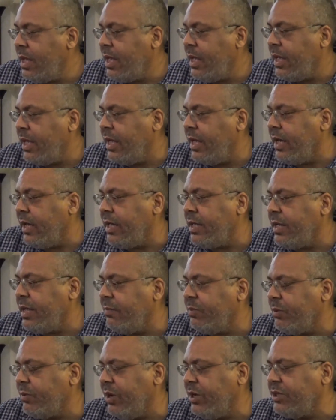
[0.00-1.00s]
A
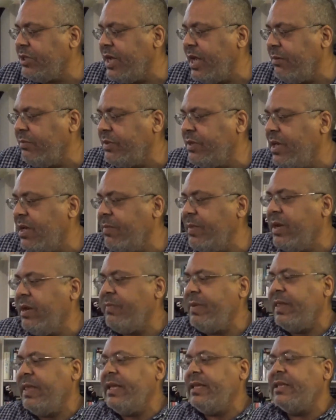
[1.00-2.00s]
couple of Rush albums coming
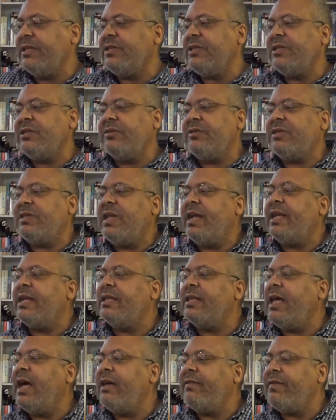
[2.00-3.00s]
up. I think this is their
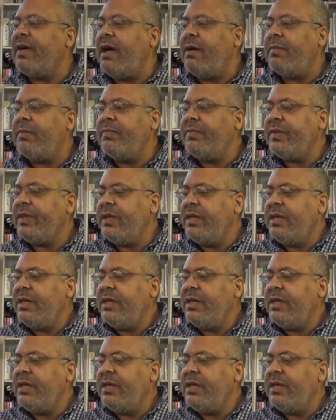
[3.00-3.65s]
second live album.